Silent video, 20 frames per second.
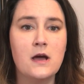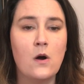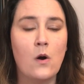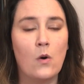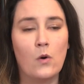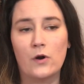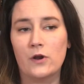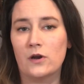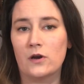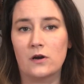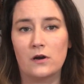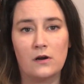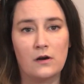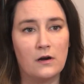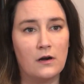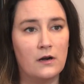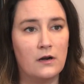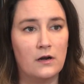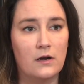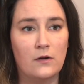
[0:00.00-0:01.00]
or your
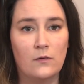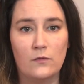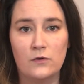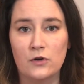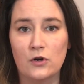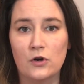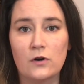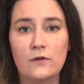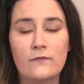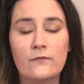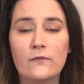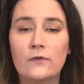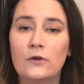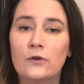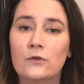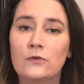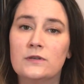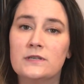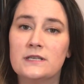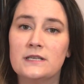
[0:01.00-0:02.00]
nerve
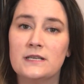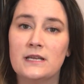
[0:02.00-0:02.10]
root,